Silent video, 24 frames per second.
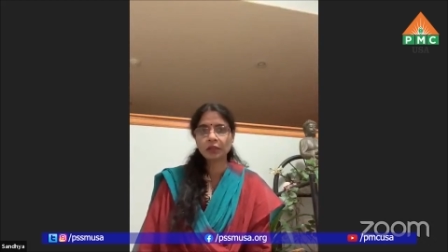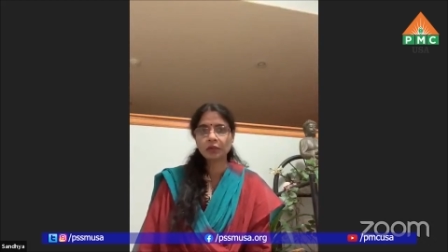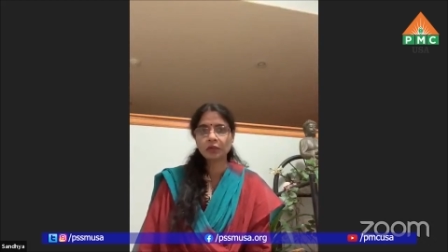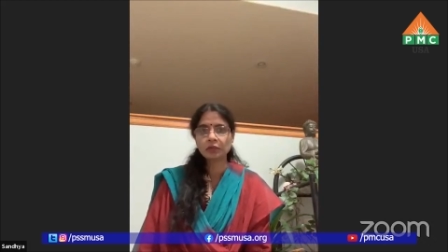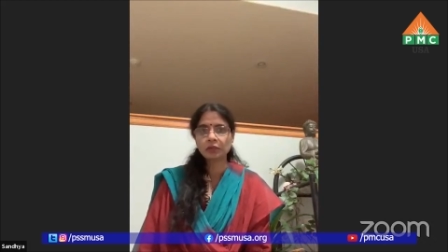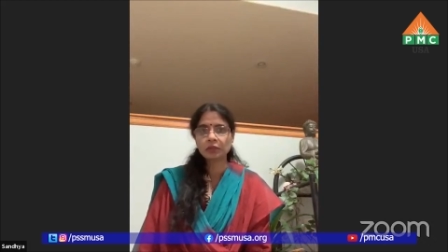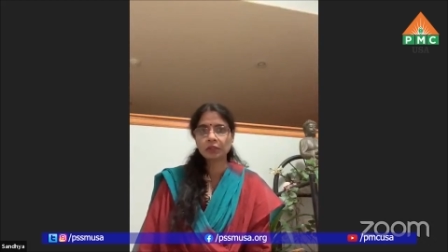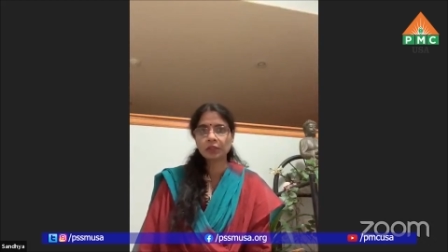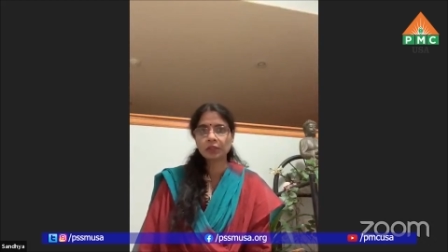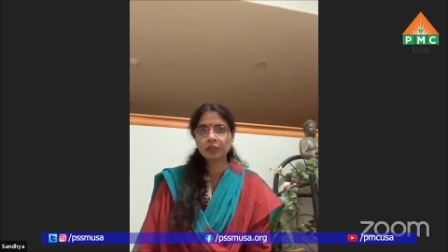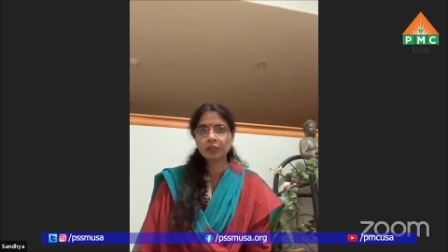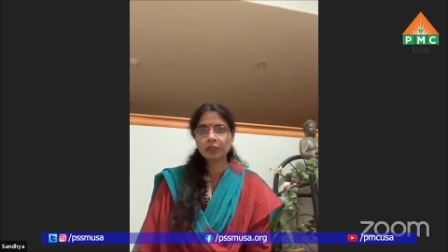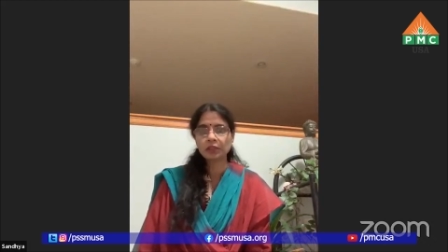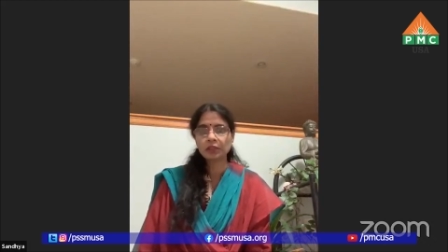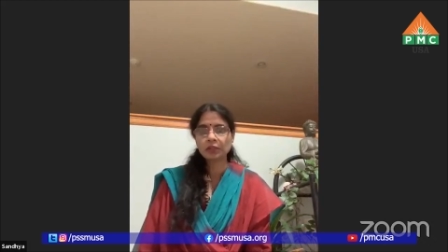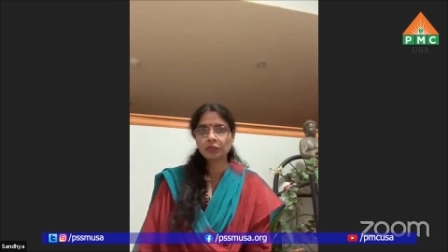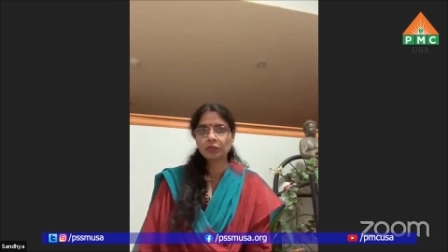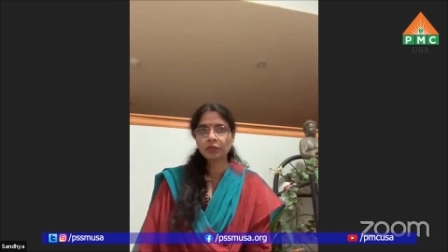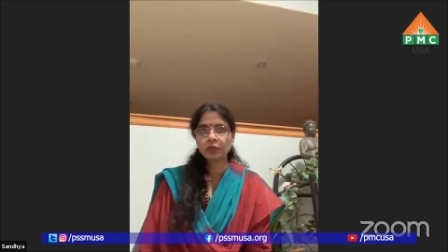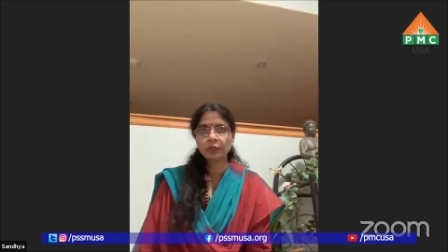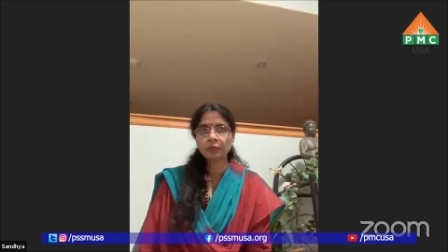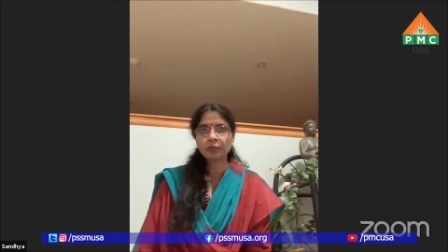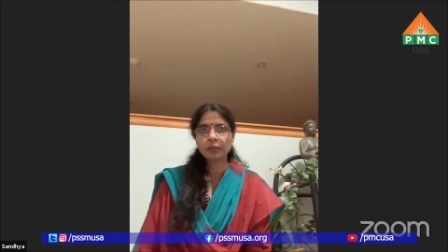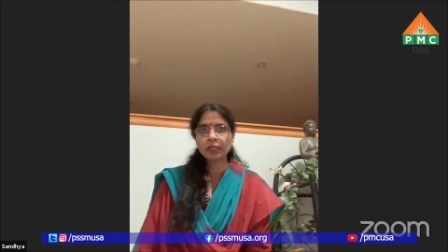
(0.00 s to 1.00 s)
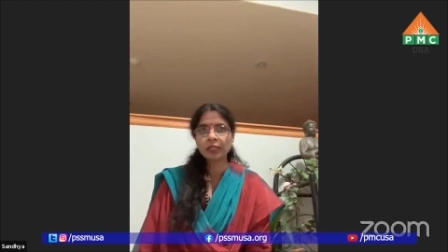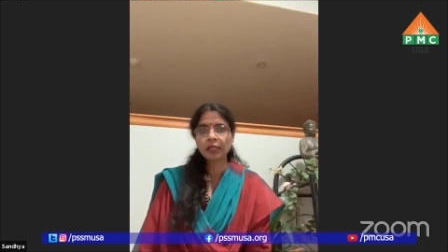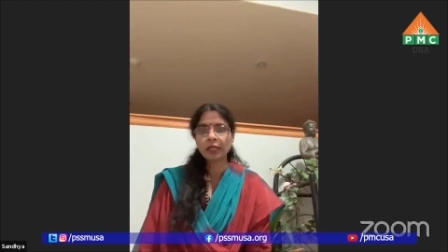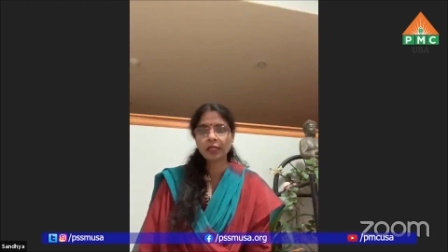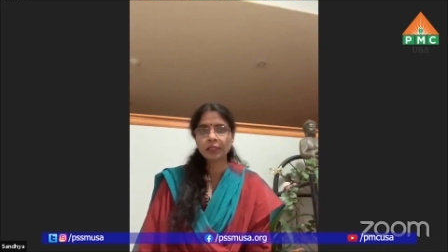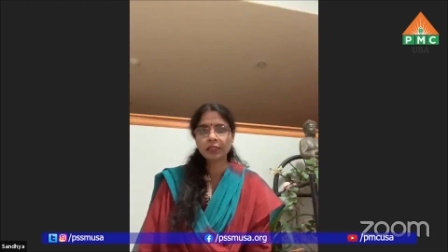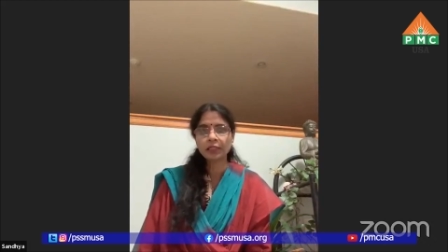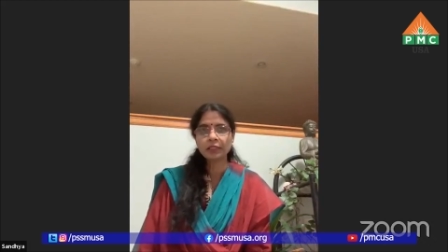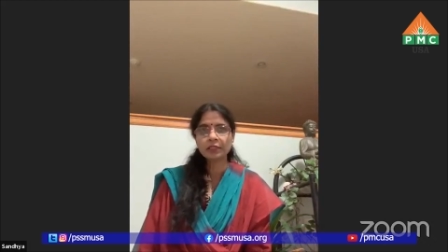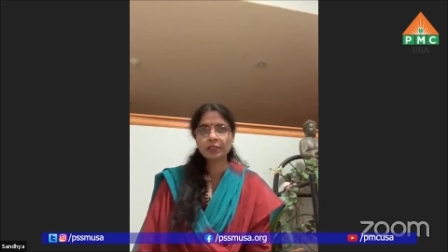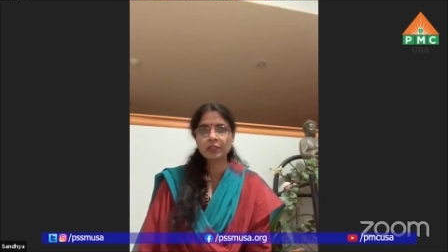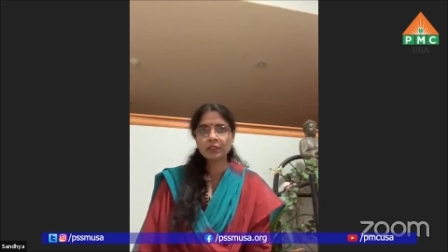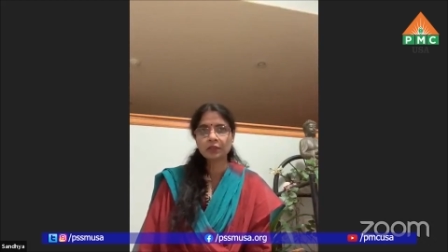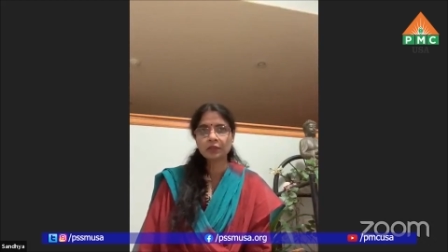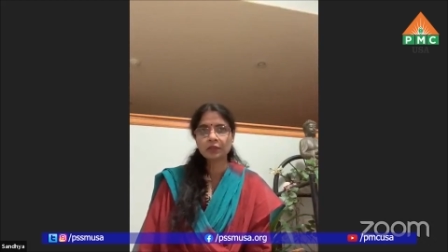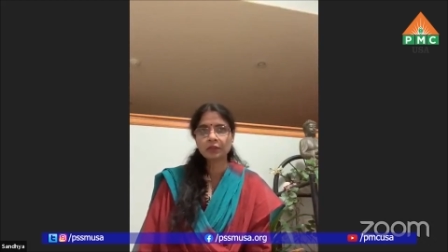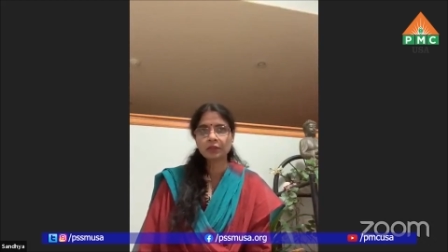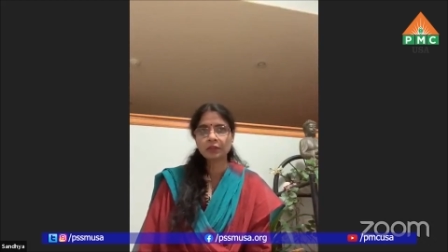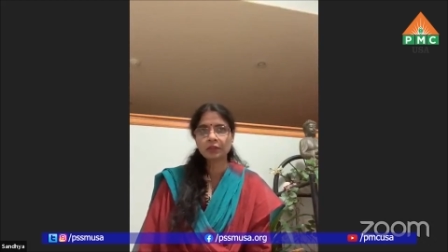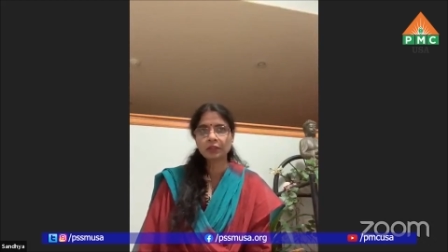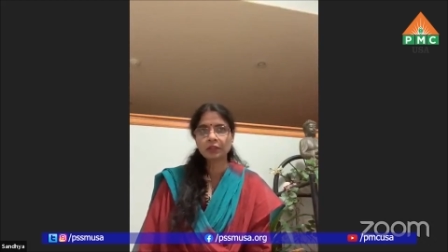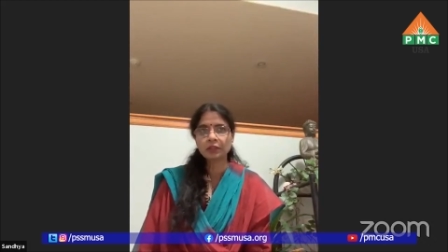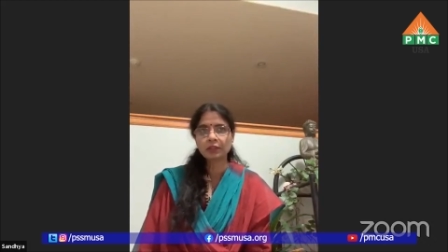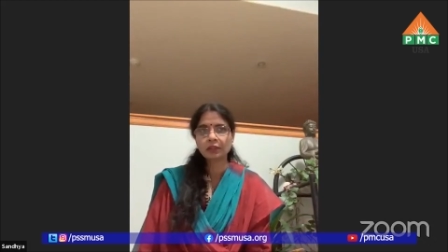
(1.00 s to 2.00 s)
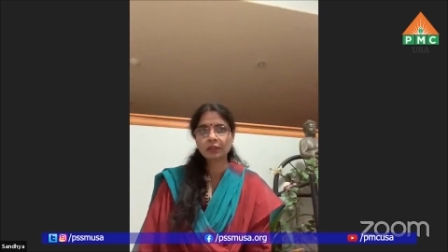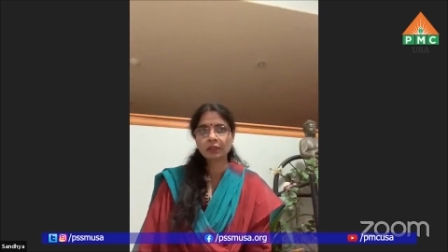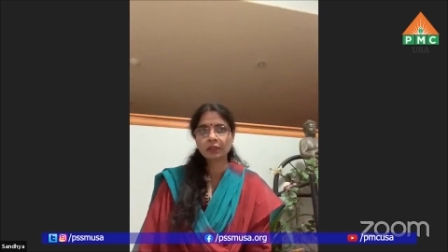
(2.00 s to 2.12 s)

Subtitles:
out for my highest good.